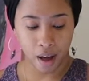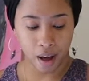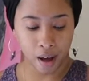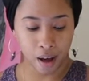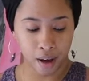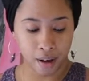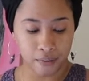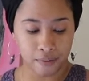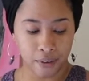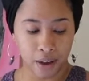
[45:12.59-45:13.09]

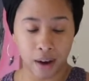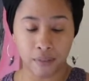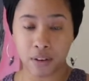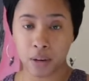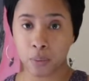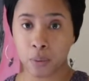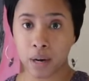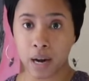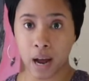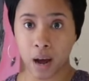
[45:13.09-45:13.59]
of
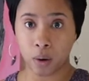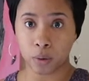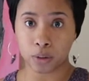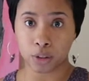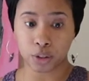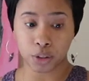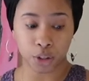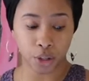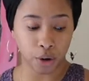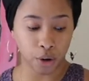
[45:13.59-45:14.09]
everyone
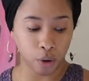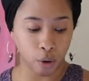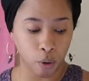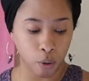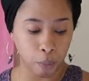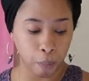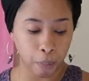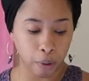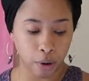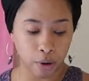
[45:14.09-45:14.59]
else to your
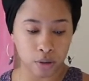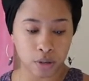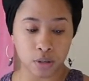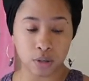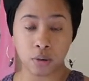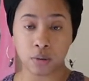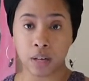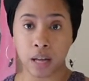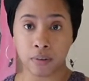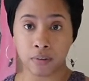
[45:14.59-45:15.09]
own
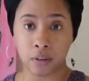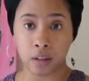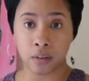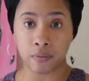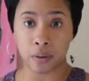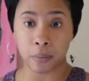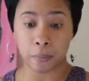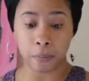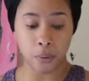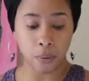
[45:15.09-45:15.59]
personal level
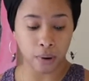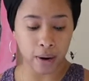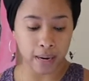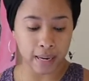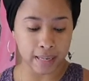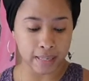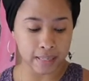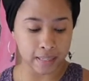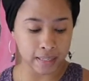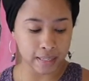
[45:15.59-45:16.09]
of
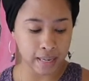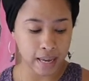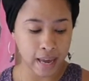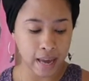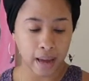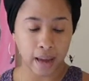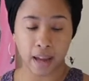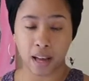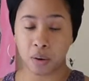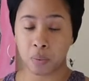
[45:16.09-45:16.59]
importance
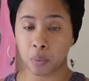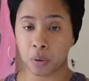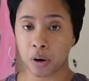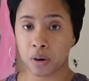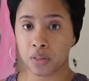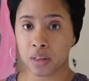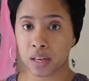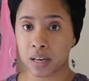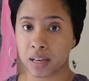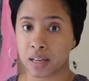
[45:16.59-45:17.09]
and
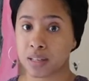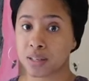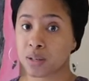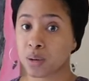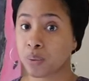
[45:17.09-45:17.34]
worthiness.